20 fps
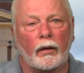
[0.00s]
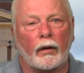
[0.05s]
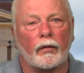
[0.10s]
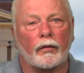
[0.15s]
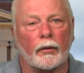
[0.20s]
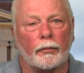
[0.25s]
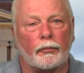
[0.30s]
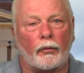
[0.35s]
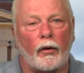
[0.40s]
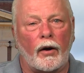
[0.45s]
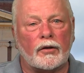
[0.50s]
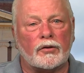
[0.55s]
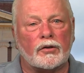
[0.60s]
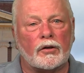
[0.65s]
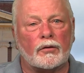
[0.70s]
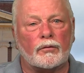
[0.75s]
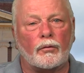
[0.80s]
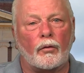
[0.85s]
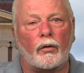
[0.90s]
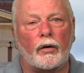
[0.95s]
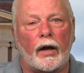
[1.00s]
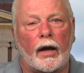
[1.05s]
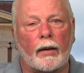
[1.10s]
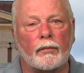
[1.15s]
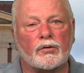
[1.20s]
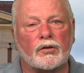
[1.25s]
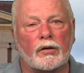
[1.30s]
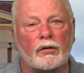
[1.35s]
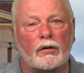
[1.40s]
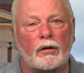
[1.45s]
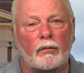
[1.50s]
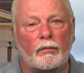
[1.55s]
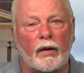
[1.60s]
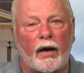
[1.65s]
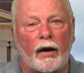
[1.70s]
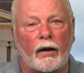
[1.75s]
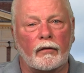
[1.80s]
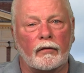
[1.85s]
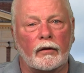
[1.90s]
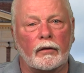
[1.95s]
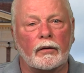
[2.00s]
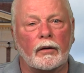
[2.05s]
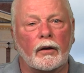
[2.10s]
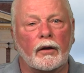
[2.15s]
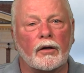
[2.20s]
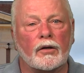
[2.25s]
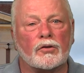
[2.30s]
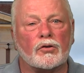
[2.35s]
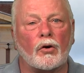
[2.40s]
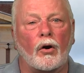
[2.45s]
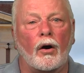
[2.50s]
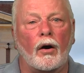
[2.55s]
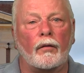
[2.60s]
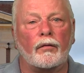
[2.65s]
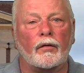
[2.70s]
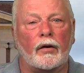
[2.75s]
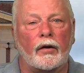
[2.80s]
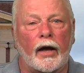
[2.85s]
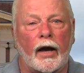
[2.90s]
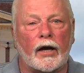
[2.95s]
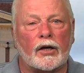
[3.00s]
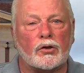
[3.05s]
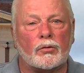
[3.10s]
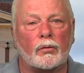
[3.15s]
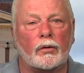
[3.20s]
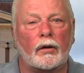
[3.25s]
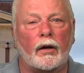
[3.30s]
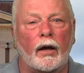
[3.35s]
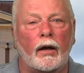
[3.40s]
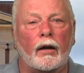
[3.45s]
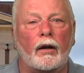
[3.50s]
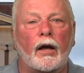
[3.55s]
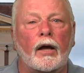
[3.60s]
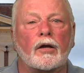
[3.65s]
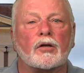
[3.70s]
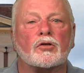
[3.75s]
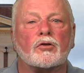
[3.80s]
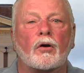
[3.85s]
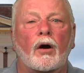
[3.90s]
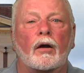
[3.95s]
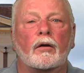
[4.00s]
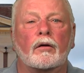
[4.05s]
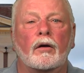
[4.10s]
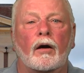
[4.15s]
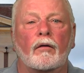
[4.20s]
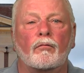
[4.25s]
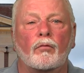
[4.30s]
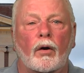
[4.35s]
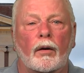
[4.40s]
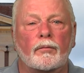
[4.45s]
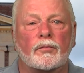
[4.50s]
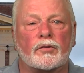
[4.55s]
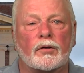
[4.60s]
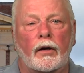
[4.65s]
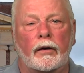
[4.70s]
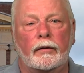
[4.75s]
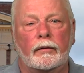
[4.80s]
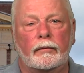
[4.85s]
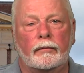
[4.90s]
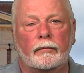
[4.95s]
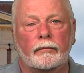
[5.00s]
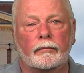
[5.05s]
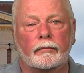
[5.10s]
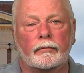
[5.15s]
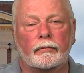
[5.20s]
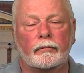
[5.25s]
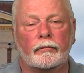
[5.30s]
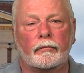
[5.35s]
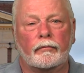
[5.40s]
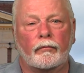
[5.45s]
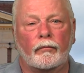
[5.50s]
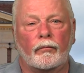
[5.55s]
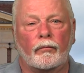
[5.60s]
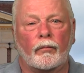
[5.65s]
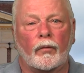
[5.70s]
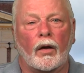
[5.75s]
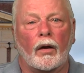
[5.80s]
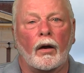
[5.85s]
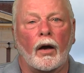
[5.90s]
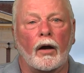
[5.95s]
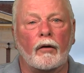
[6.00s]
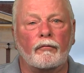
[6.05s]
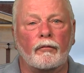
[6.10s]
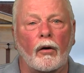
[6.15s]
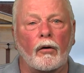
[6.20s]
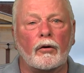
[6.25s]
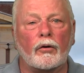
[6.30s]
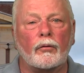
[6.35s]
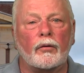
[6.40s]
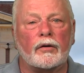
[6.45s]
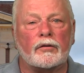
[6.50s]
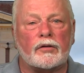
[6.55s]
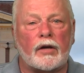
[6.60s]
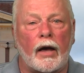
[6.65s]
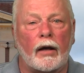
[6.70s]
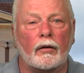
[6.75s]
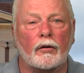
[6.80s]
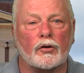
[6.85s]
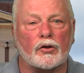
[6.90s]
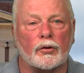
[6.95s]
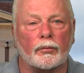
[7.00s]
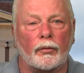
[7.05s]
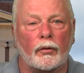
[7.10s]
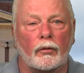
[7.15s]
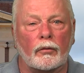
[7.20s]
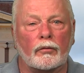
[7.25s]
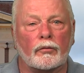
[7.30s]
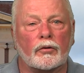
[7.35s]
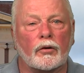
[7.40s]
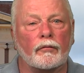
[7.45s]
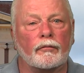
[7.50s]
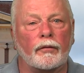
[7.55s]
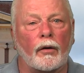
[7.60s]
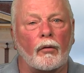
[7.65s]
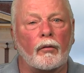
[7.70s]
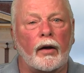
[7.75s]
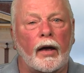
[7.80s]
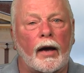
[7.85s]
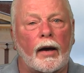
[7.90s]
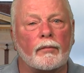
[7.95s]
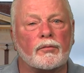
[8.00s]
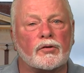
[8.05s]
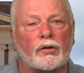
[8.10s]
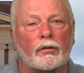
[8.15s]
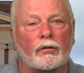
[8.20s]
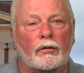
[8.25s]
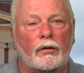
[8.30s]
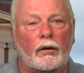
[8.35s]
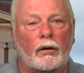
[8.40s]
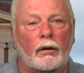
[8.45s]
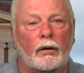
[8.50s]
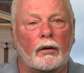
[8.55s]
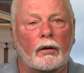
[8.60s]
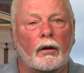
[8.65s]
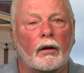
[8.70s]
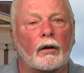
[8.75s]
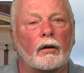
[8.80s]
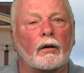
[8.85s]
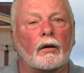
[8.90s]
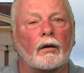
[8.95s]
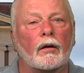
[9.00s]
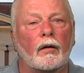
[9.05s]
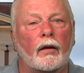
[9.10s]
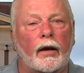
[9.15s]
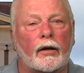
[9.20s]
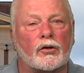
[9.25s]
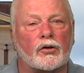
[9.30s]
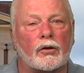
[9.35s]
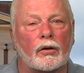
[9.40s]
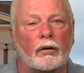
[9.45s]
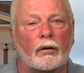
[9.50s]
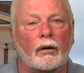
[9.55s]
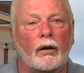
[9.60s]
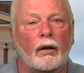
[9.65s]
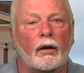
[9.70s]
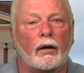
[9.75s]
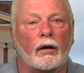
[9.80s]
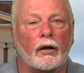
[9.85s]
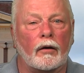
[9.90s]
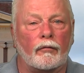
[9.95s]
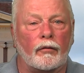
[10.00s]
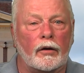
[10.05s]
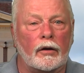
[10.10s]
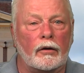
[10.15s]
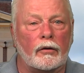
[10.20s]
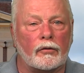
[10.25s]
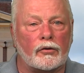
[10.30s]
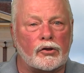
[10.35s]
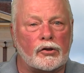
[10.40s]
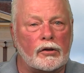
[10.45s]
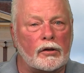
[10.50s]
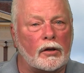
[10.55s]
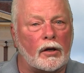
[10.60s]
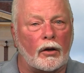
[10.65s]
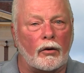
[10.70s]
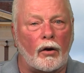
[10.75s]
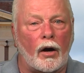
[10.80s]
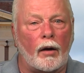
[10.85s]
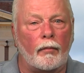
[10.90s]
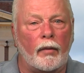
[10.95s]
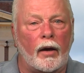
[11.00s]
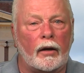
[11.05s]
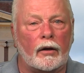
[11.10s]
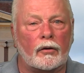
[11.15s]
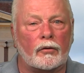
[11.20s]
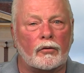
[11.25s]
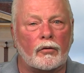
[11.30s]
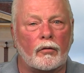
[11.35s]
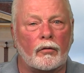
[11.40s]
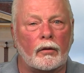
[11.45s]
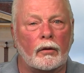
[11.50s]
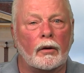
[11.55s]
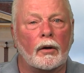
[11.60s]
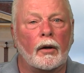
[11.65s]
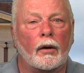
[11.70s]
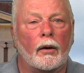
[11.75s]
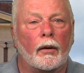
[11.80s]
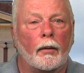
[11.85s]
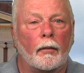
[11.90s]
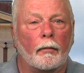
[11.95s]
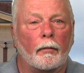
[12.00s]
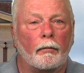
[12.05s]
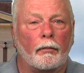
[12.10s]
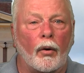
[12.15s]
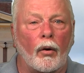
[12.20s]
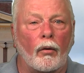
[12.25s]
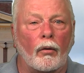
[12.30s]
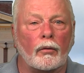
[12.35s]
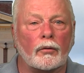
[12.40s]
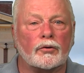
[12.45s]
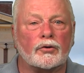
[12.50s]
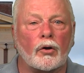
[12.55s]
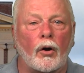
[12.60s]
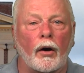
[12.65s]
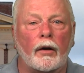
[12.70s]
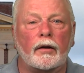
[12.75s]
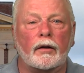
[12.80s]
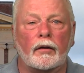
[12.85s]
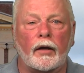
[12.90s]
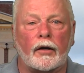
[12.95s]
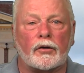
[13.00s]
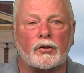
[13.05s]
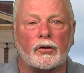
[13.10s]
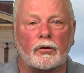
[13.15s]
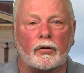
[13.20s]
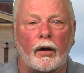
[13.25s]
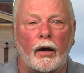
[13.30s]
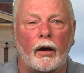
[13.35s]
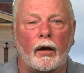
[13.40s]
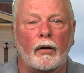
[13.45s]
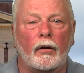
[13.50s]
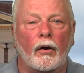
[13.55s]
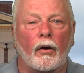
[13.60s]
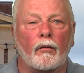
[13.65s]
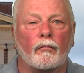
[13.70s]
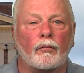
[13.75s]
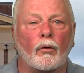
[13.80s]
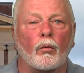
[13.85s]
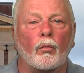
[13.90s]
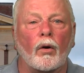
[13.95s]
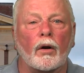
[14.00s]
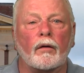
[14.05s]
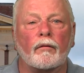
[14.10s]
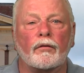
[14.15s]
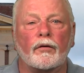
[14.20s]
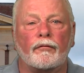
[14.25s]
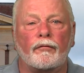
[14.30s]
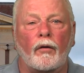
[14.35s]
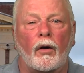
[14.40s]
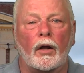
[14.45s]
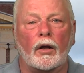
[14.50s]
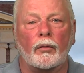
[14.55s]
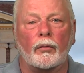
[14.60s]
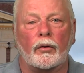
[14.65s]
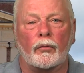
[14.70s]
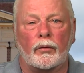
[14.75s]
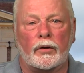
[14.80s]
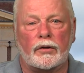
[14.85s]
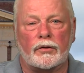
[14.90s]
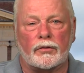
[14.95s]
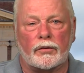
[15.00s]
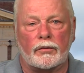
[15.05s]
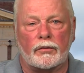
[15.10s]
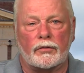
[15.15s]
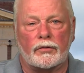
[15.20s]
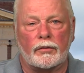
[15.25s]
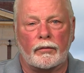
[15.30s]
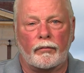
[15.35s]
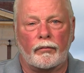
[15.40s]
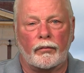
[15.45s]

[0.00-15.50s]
The process for an absentee ballot is on the nashuanh.gov website. A voter is eligible to vote absentee in an election if he or she cannot make it to the polls on election day for one of the following reasons.